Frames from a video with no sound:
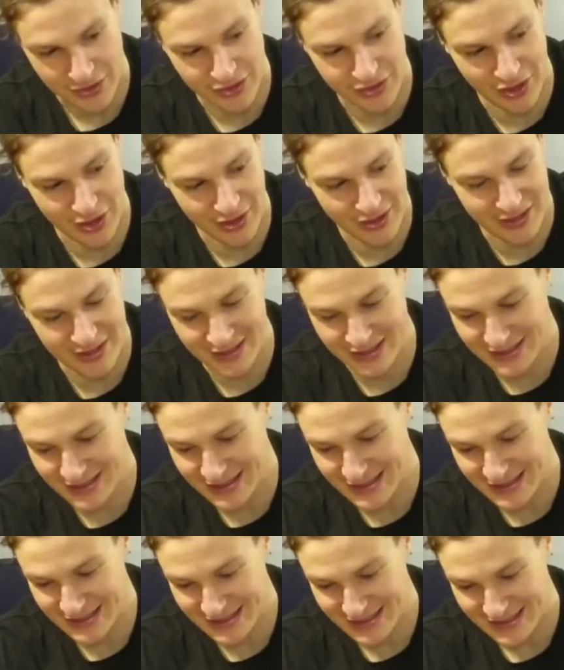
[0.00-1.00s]

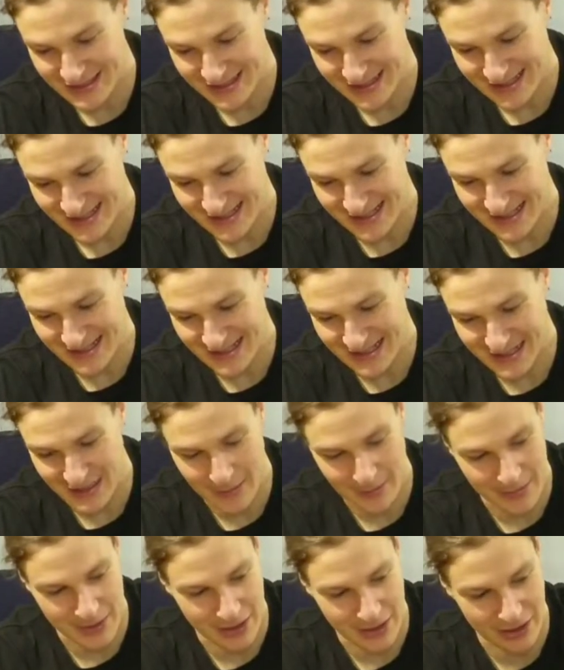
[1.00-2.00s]
Dunkin' in
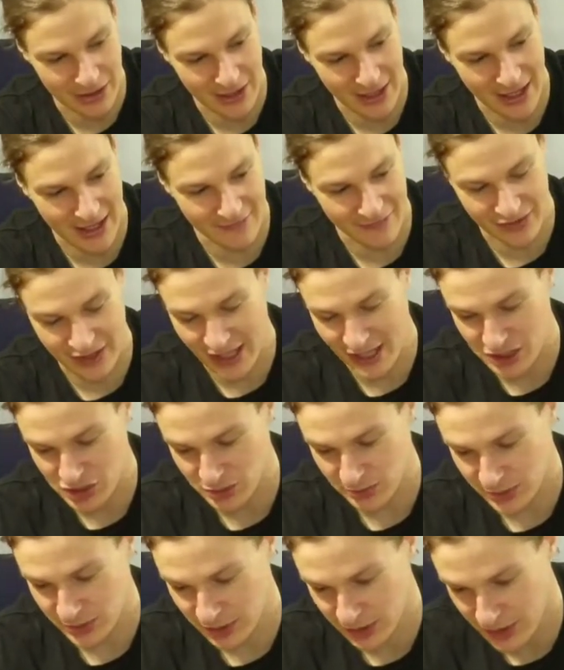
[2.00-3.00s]
milk. I have
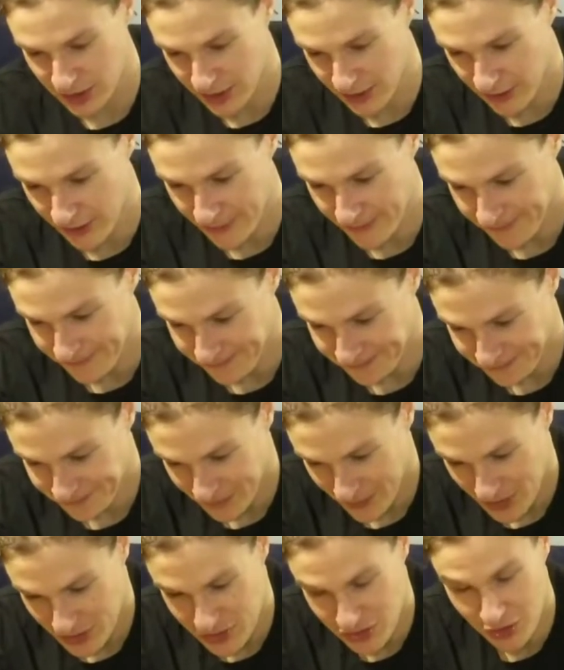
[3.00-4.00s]
cashew milk here.
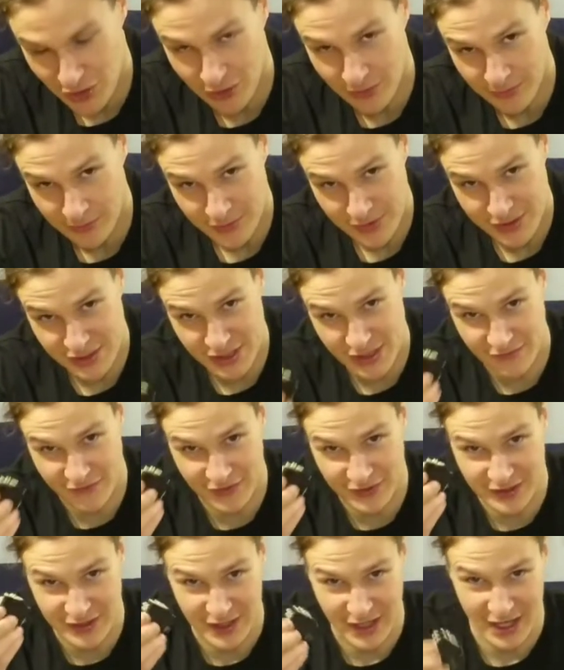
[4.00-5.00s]
So see if
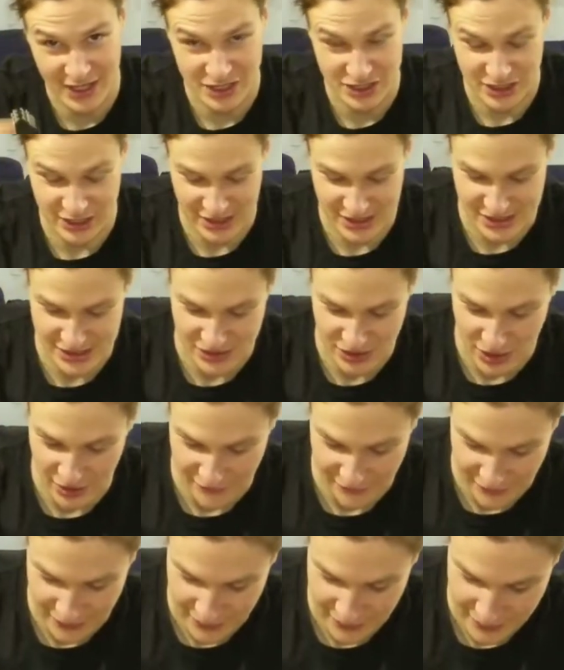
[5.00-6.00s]
it actually gets
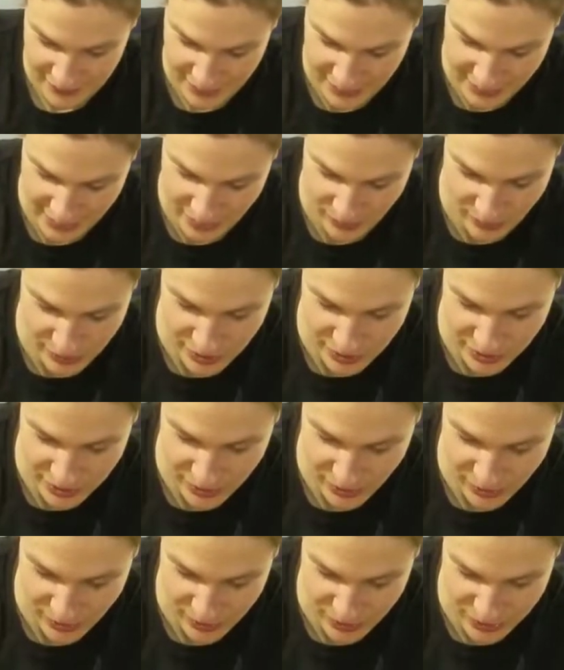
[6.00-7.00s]
soft like a real
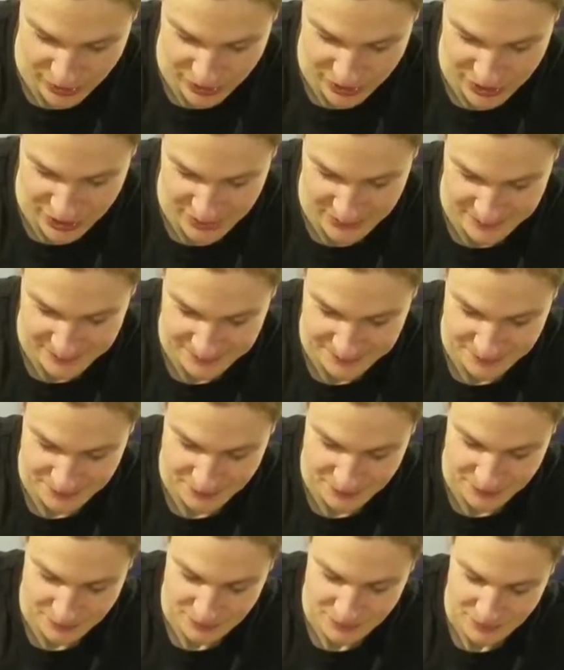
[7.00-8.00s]
Oreo cookie.
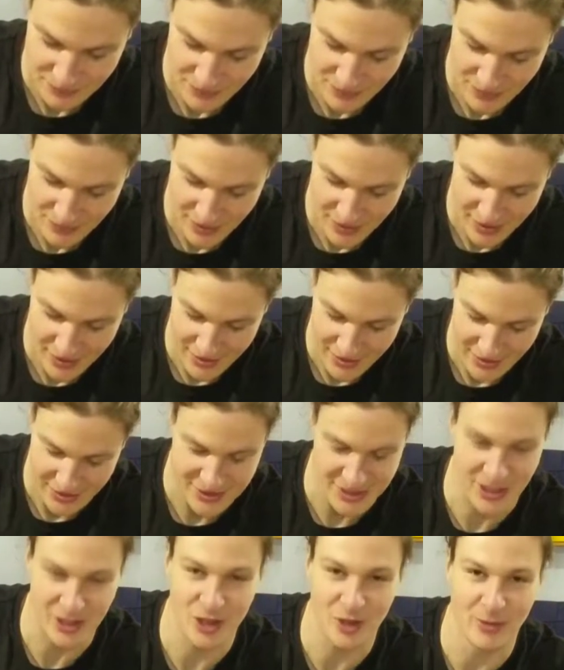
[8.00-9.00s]

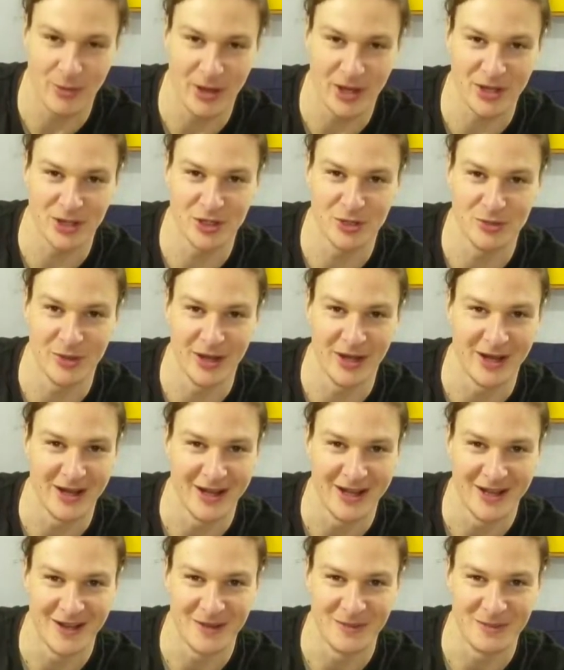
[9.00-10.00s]
Because I don't know about you,
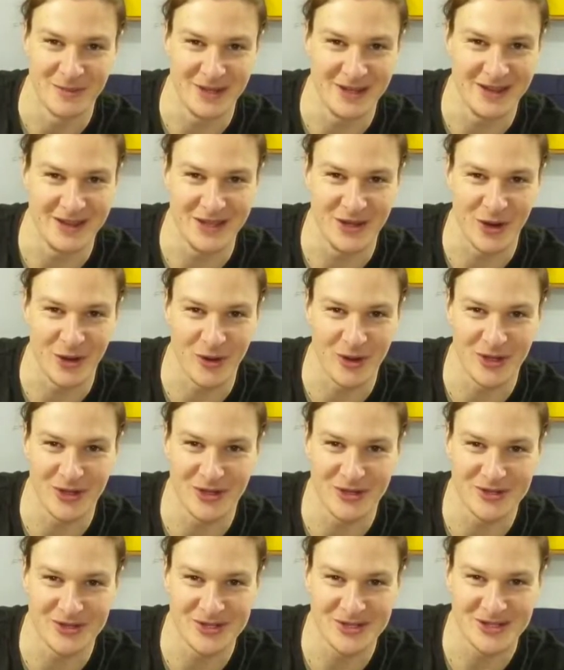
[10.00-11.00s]
but me, the
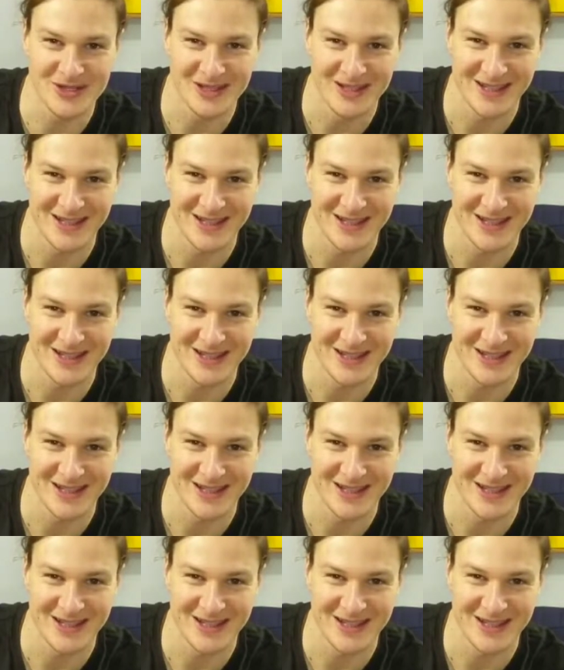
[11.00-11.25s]
Oreos,